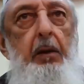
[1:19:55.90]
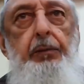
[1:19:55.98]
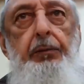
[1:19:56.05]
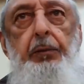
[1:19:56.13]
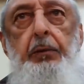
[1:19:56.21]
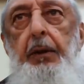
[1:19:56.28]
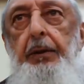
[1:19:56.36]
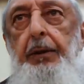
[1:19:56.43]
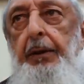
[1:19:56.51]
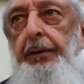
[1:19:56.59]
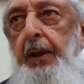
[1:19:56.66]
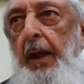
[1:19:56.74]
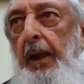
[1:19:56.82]
so that
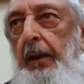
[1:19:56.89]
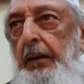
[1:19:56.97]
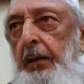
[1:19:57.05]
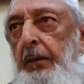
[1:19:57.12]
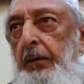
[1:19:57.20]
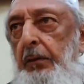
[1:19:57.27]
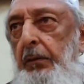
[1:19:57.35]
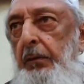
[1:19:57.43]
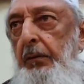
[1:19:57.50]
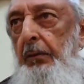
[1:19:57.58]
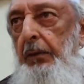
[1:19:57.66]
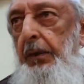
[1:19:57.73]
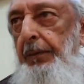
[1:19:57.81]
Dajjal can
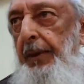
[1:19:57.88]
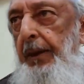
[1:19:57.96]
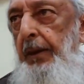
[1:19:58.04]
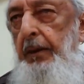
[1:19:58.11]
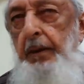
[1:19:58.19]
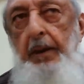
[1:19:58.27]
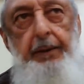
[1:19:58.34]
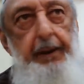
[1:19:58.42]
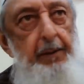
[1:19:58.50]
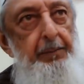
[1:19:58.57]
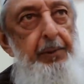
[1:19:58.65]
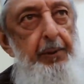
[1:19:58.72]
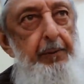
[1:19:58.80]
rebuild the
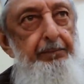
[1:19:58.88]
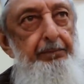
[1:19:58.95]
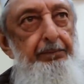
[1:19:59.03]
temple.